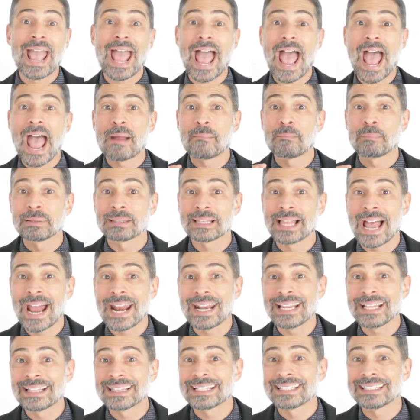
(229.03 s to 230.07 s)
and
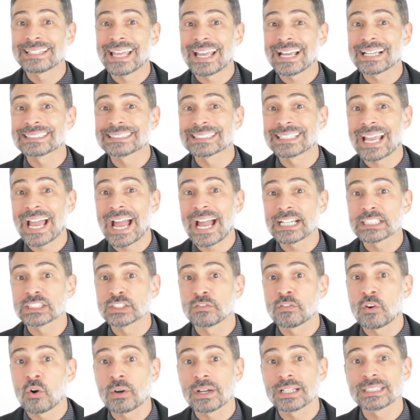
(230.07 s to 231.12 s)
planning the next
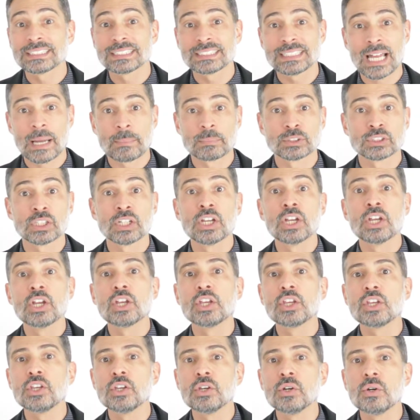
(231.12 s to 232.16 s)
cash-focused steps,
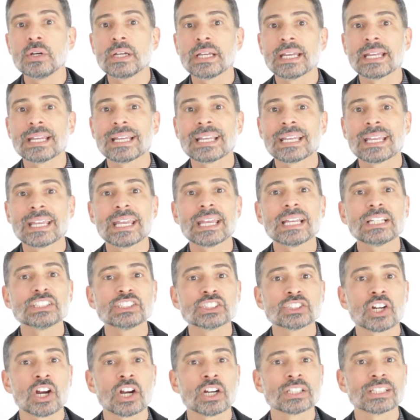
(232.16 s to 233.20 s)
you can
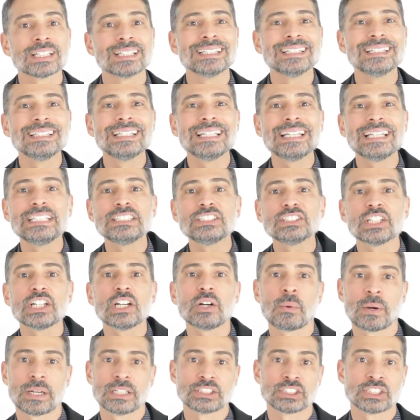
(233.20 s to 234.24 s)
kickstart lead
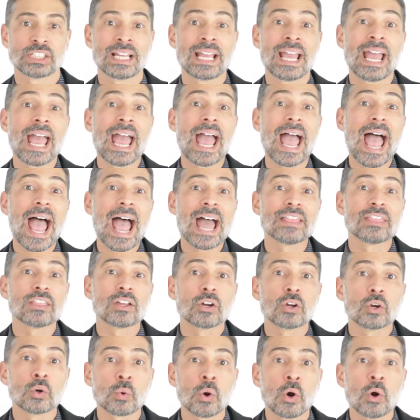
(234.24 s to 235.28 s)
generation and the
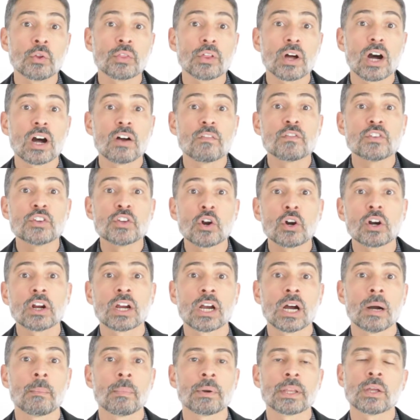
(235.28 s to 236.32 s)
growth of your
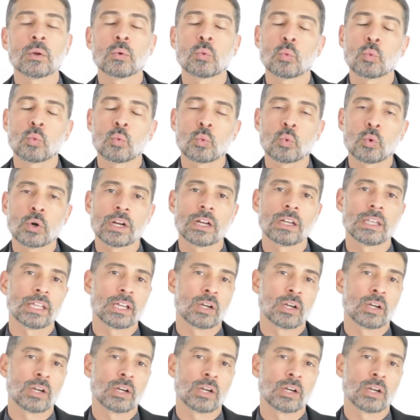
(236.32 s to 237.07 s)
company really